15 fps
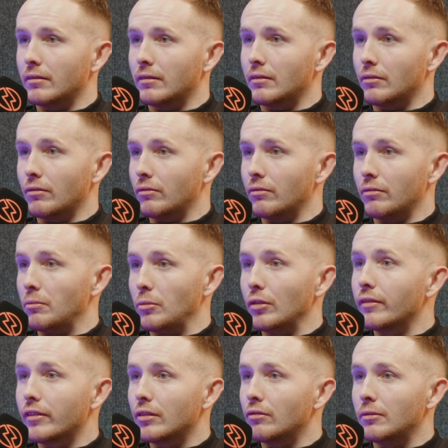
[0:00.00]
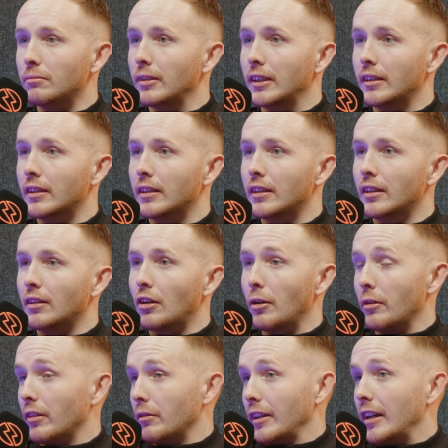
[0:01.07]
remove the roommate,
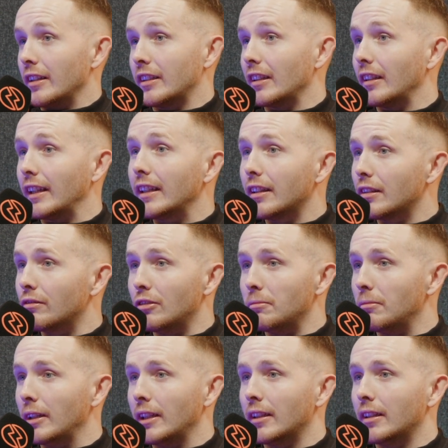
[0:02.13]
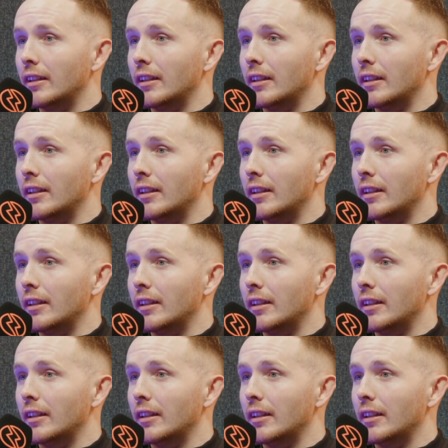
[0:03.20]
or learn to like the roommate.